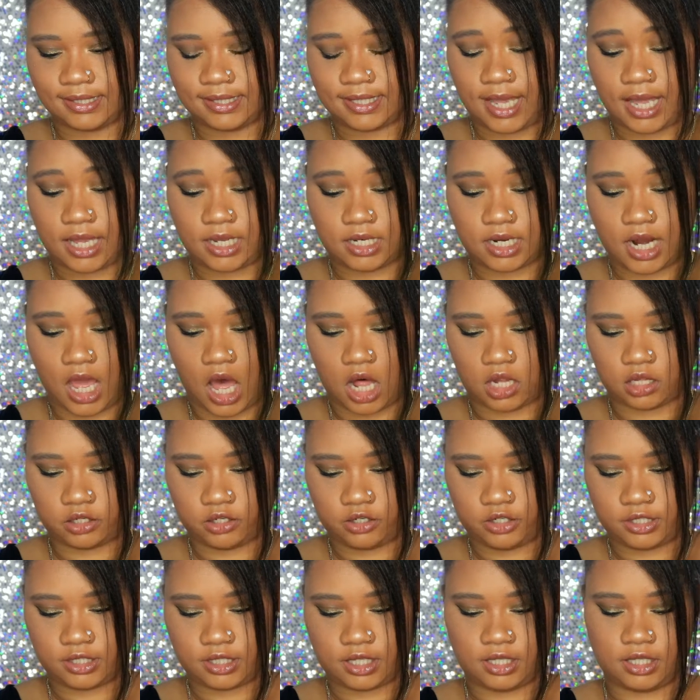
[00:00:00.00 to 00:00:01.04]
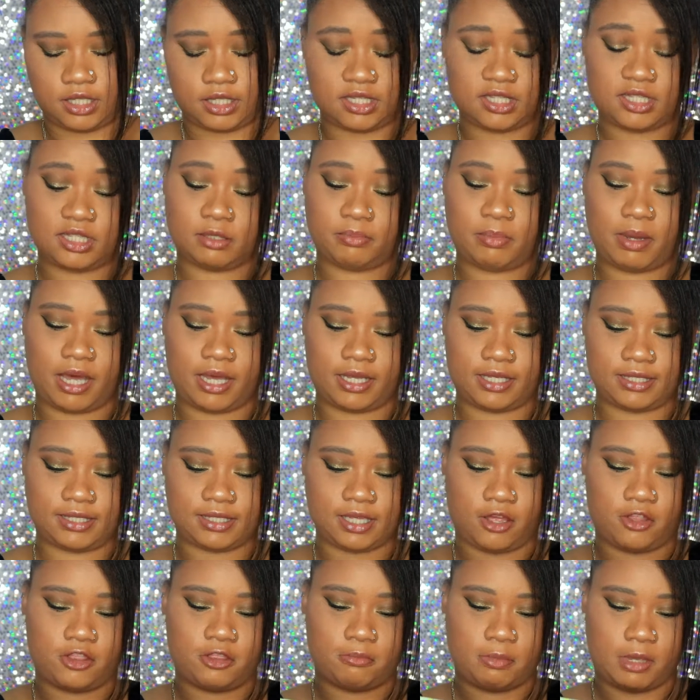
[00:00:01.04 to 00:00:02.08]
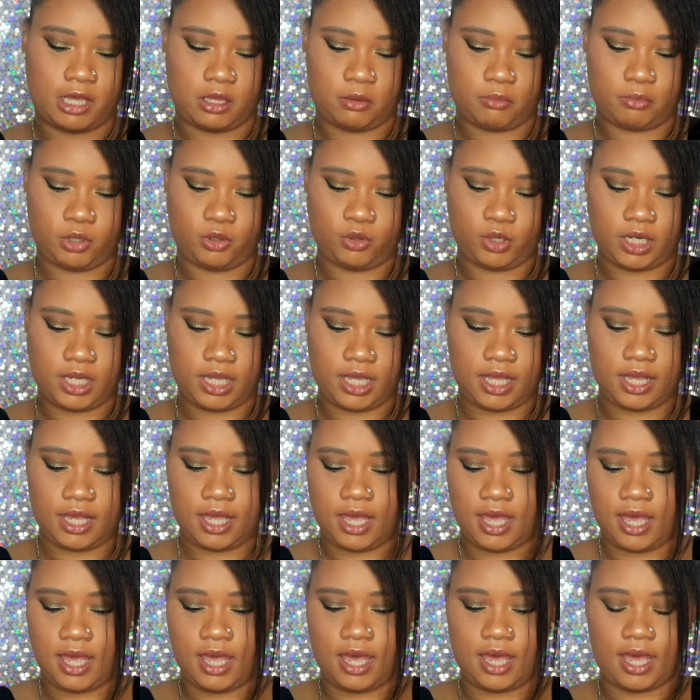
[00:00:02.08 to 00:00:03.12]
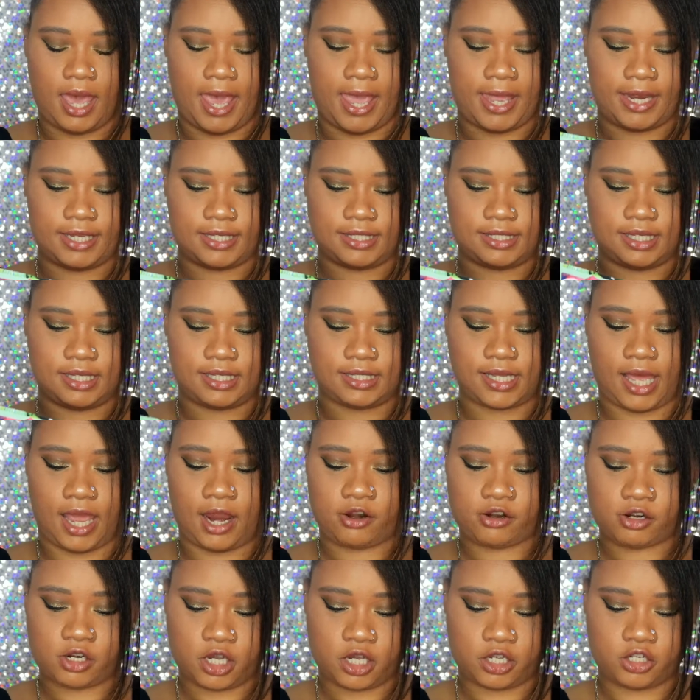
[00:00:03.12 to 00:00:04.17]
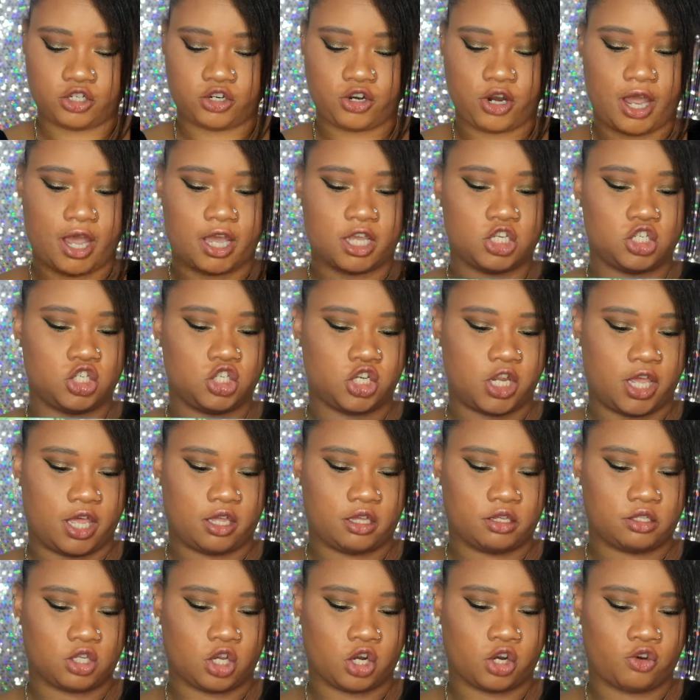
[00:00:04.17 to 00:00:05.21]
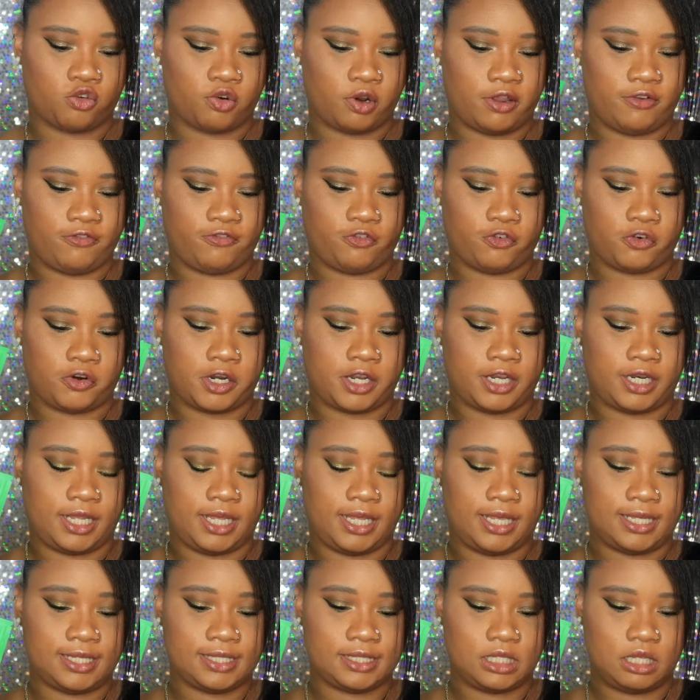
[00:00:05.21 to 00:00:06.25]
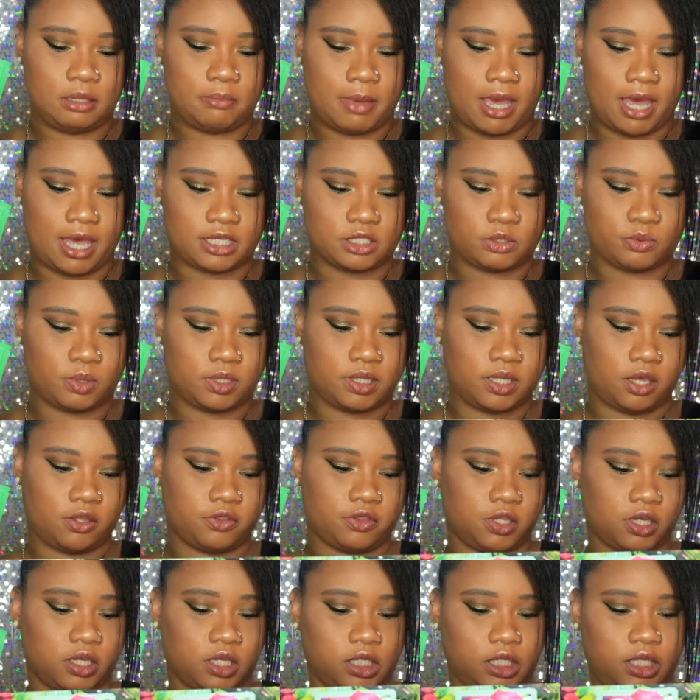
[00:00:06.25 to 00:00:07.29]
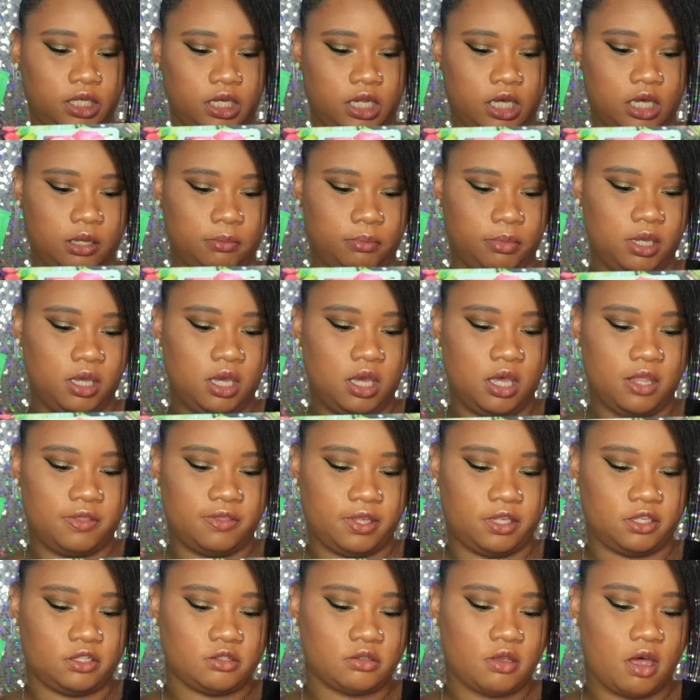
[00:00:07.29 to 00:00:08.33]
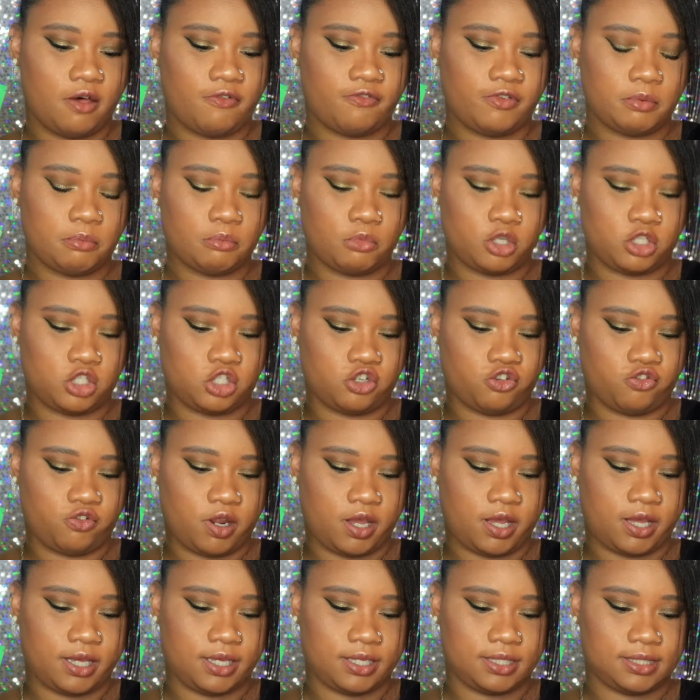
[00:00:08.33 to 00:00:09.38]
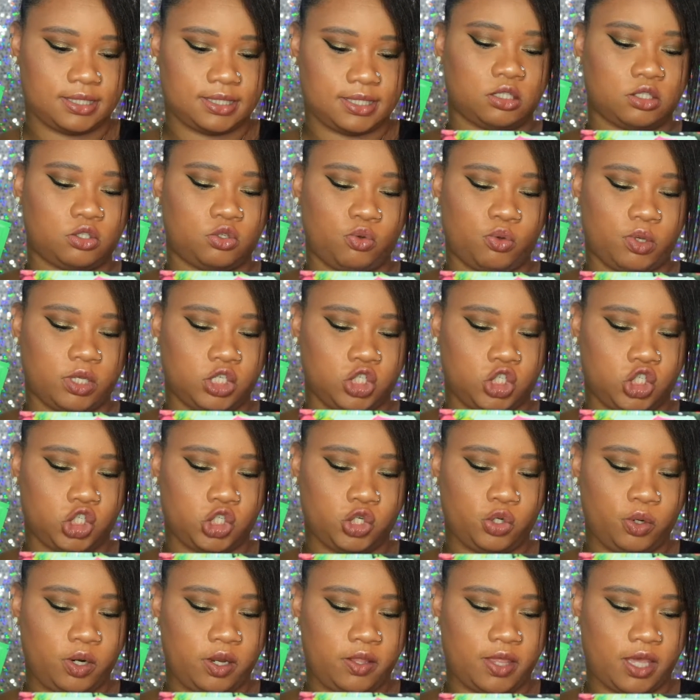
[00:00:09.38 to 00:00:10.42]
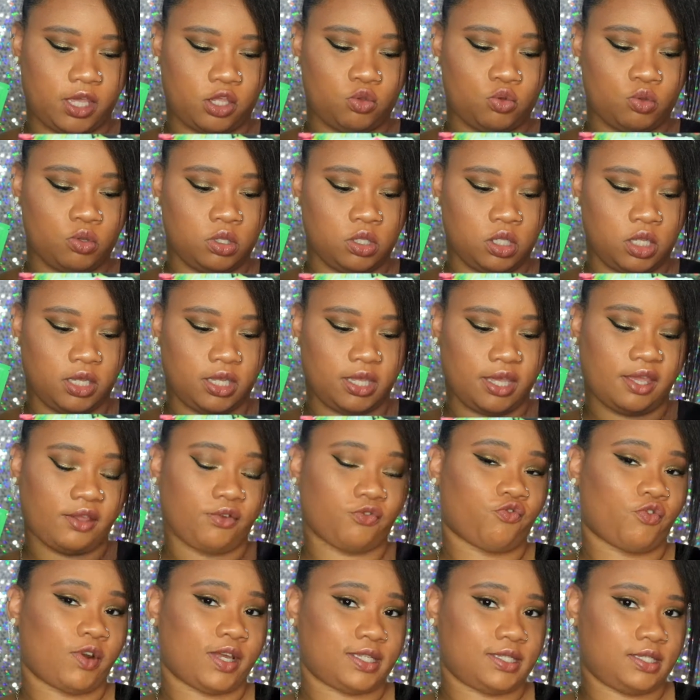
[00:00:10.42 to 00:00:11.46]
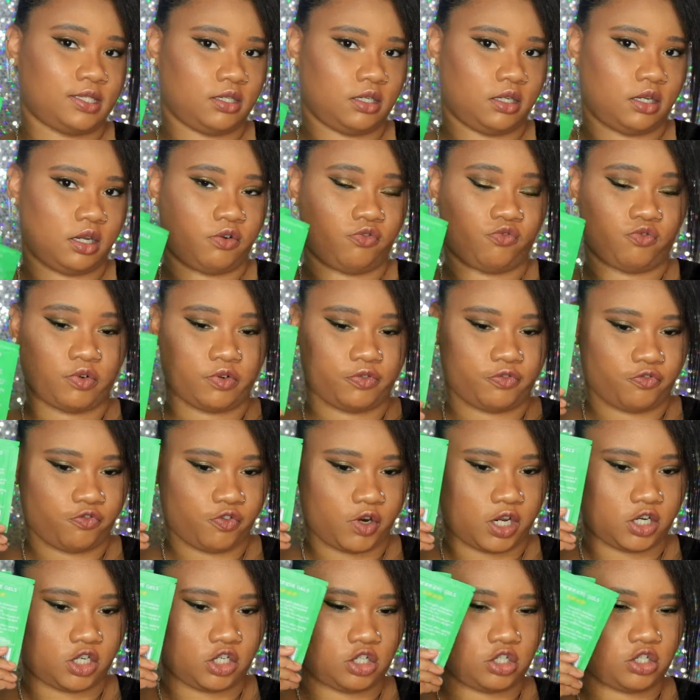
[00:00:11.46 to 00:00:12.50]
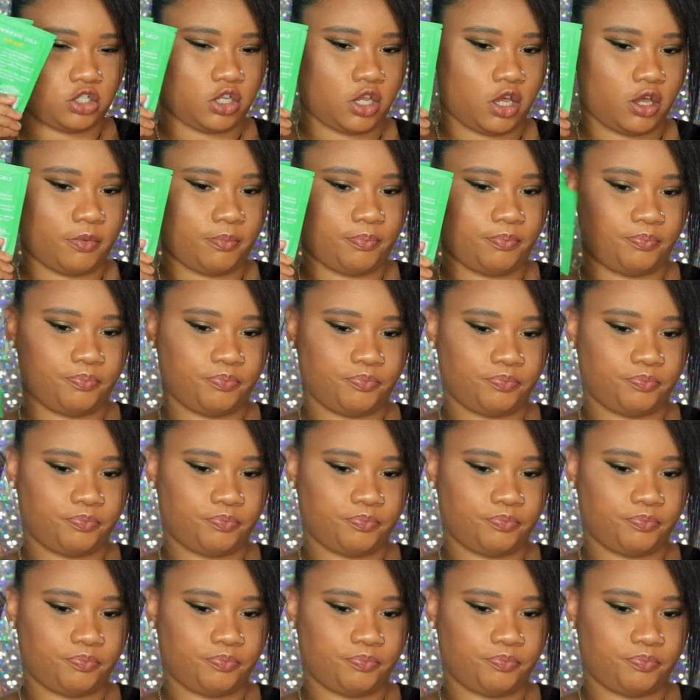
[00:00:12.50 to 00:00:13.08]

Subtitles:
$10, and this is by South Main Beauty, and it says our under eye gels are great for an easy mask without the cleanup. They soften, moisturize to ensure that you look rested and refreshed. So